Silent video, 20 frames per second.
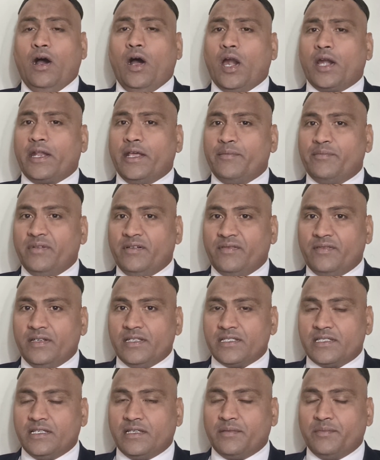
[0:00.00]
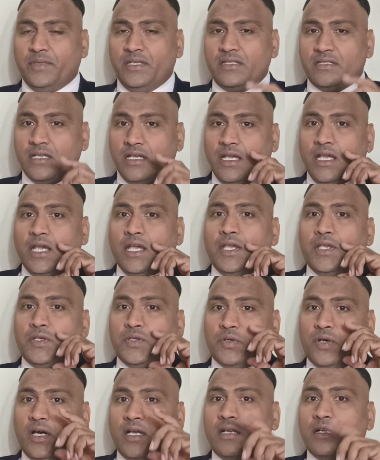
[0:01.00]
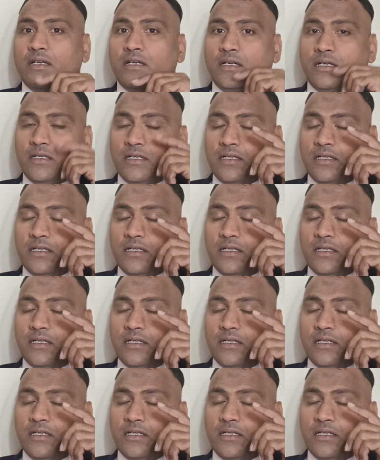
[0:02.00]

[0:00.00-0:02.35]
Ah type of listener means you are